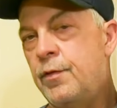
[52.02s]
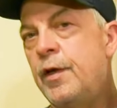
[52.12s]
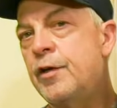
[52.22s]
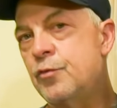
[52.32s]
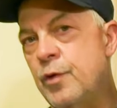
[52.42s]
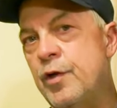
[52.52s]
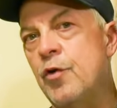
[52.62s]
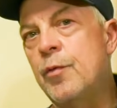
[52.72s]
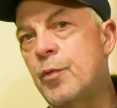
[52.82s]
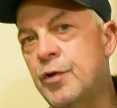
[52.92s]
Yes, we
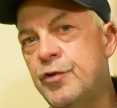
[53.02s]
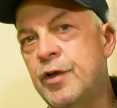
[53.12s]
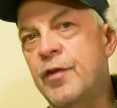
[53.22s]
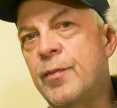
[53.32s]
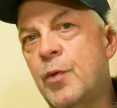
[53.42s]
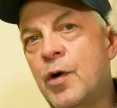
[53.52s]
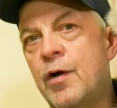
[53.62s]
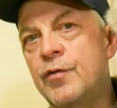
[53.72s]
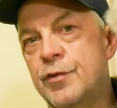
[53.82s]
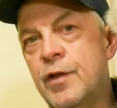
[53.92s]
do appreciate the
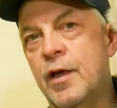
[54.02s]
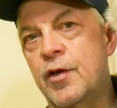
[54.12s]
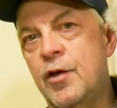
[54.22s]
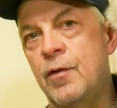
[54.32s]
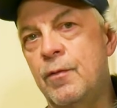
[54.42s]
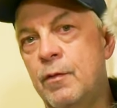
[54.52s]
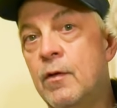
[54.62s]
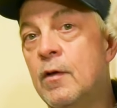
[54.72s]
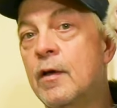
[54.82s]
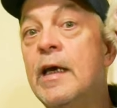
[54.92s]
prayers. We
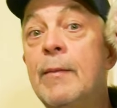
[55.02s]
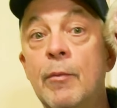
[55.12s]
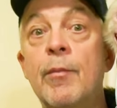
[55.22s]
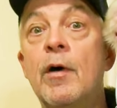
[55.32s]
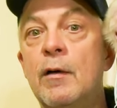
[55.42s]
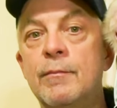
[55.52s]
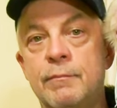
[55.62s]
really do. Keep them up.